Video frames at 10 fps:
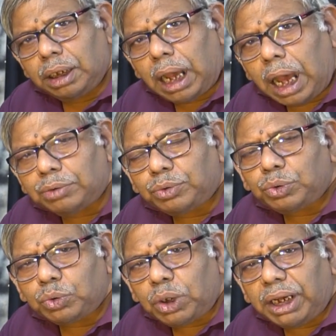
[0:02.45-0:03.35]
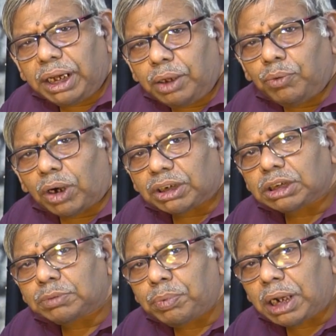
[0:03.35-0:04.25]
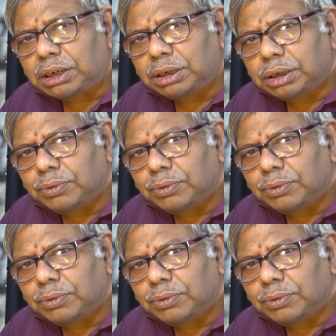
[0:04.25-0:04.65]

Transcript: how to do a water splash